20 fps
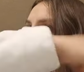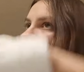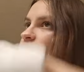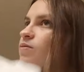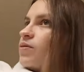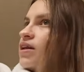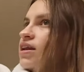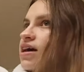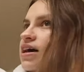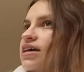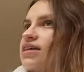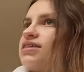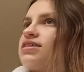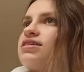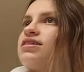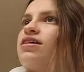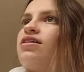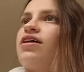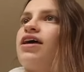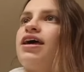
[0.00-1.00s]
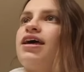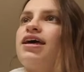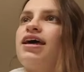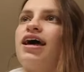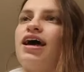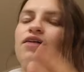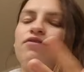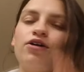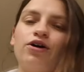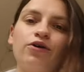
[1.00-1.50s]
It'll be nice to like
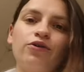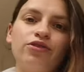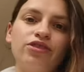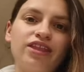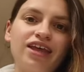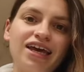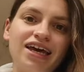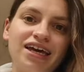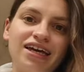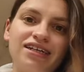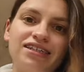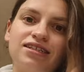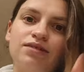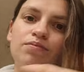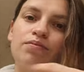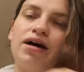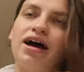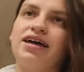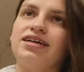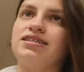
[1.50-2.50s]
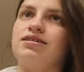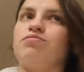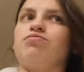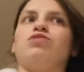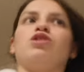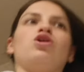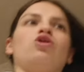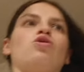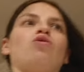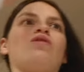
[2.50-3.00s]
have our own things and buy some
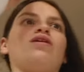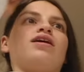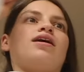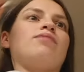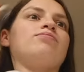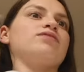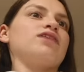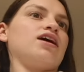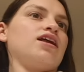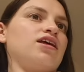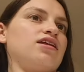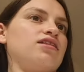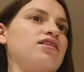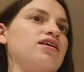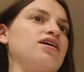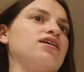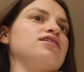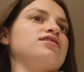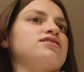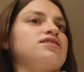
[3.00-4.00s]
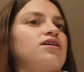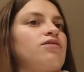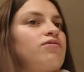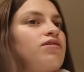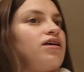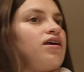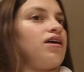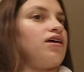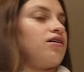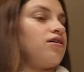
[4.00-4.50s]
new and updated things that
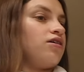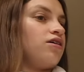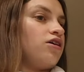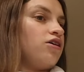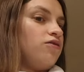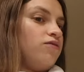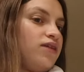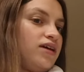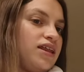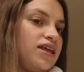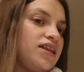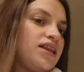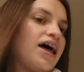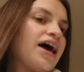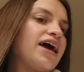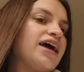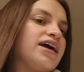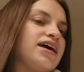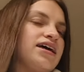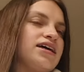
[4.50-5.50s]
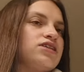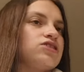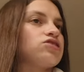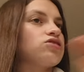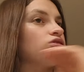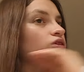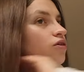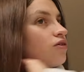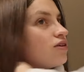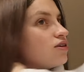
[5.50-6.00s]
we really like and
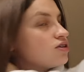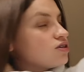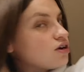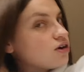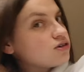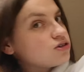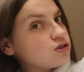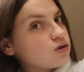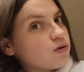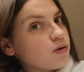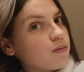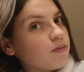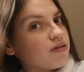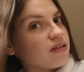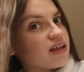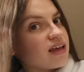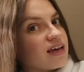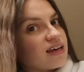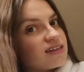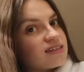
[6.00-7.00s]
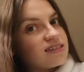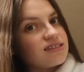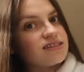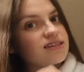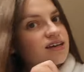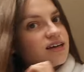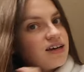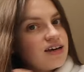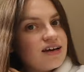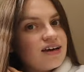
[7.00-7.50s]
slowly start to replace
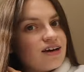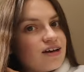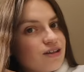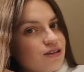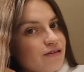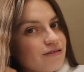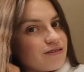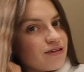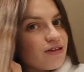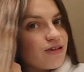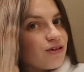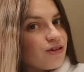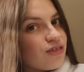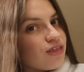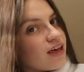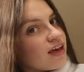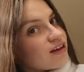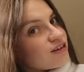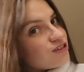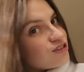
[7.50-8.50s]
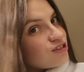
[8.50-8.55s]
those other things.